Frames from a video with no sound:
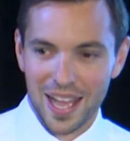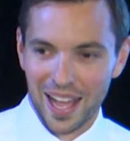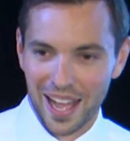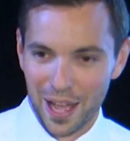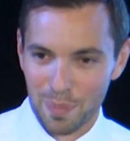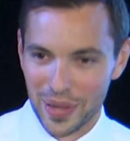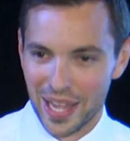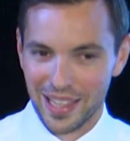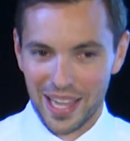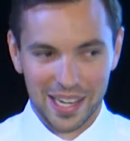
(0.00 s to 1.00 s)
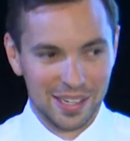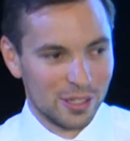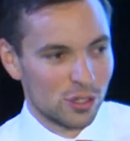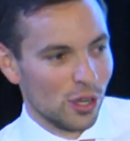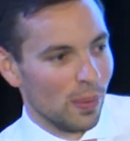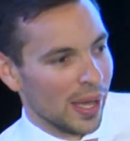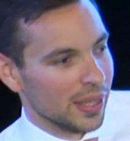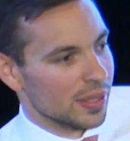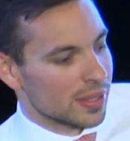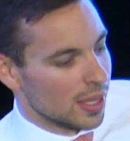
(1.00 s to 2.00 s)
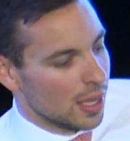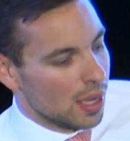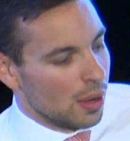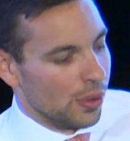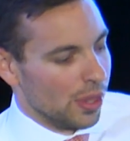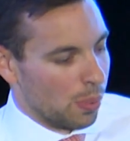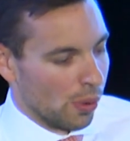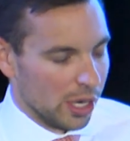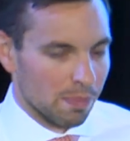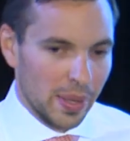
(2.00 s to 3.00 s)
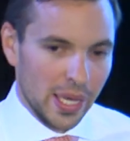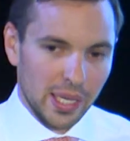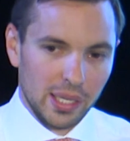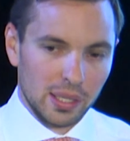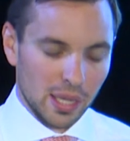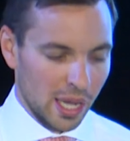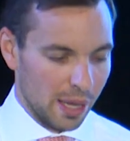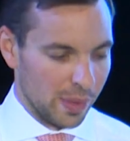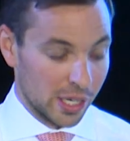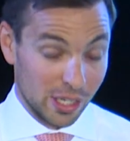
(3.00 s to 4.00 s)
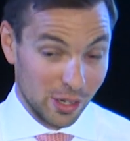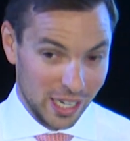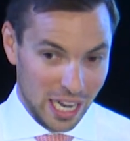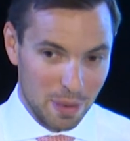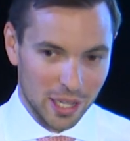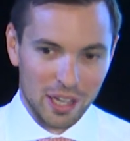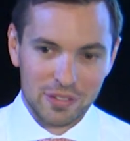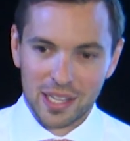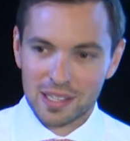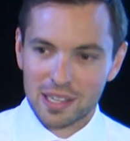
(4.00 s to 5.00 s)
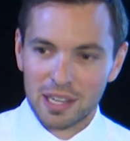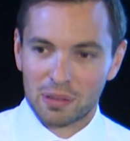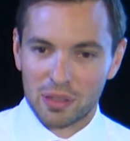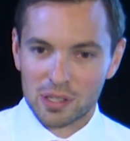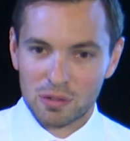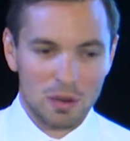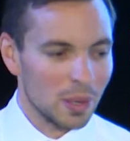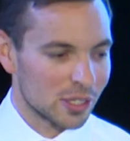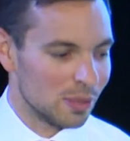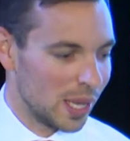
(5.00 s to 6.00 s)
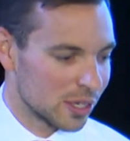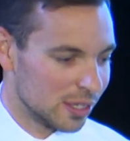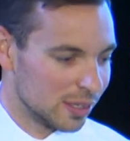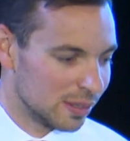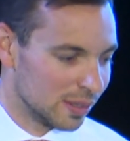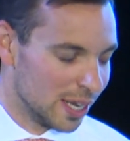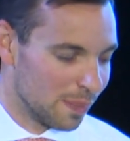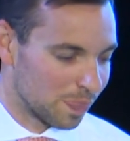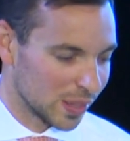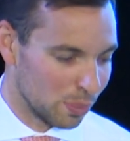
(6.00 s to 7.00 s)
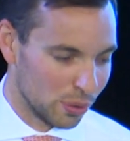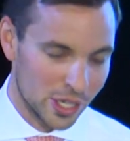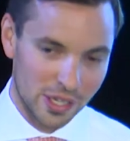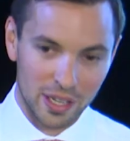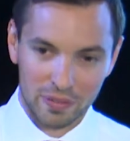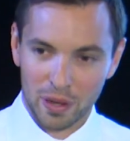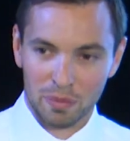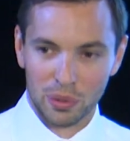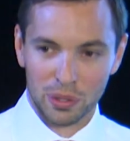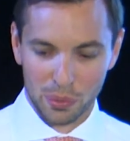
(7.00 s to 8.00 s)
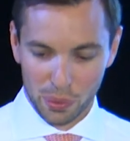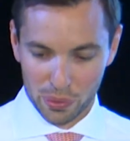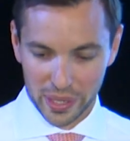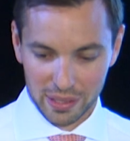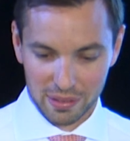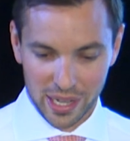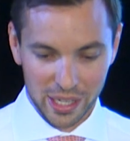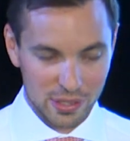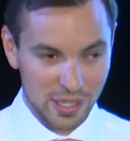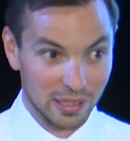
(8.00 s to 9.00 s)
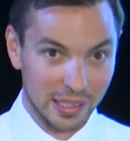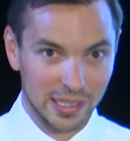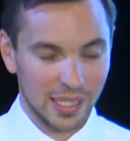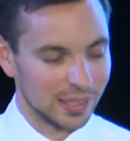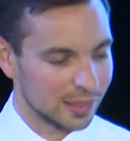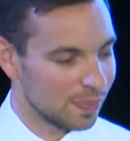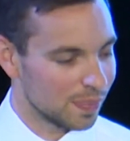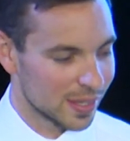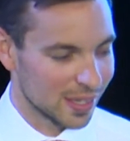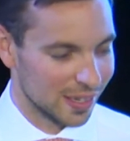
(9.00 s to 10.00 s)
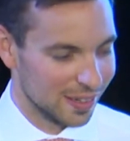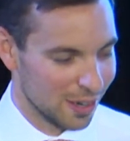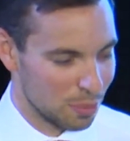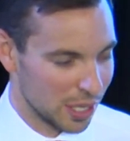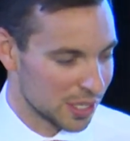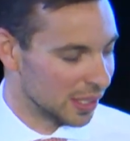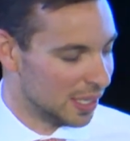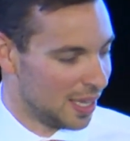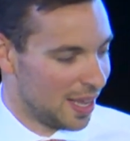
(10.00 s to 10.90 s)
And then 2 others. With the point being, I actually got an email after that saying, thanks very much, Sebastian, appreciate it. I bought all 3 NAOS LICs, so no pressure.